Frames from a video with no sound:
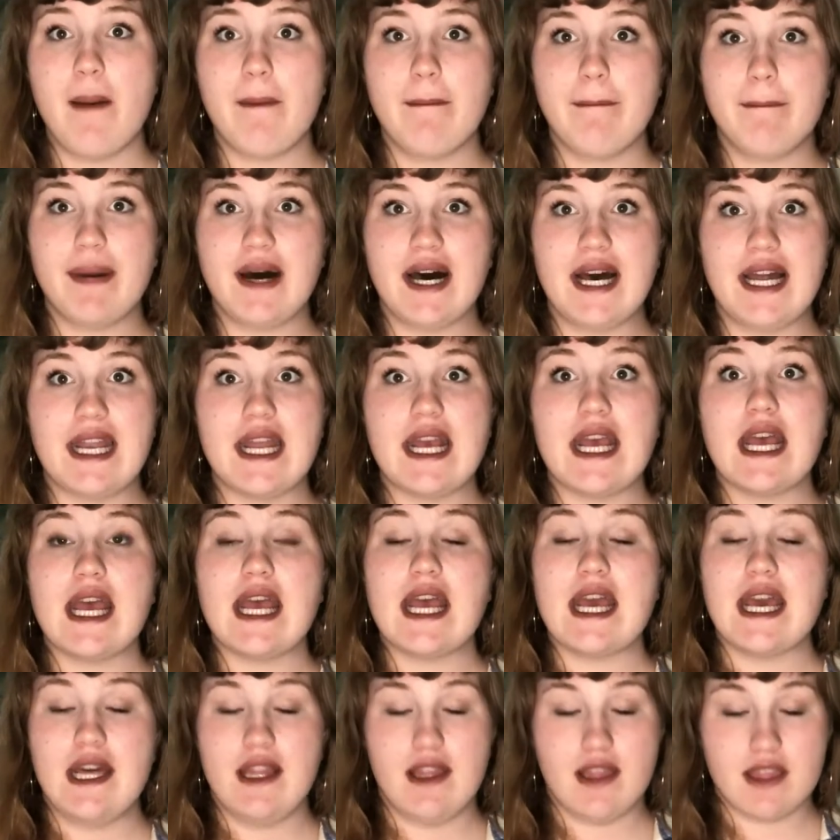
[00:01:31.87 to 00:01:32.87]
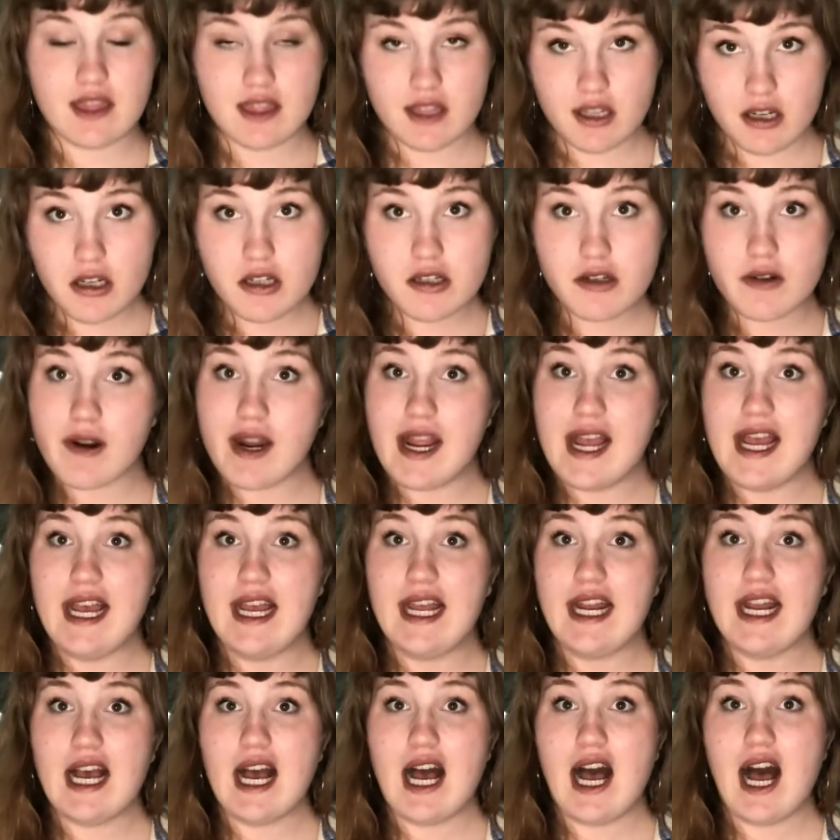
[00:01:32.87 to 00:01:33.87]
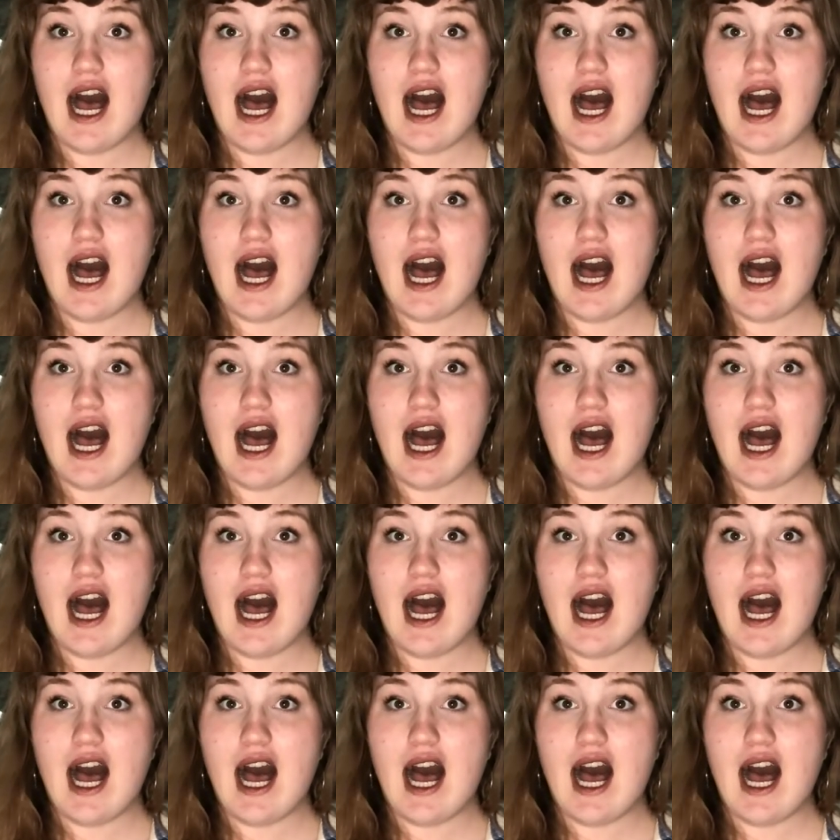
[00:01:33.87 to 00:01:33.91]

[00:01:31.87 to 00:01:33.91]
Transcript: But in 3rd grade,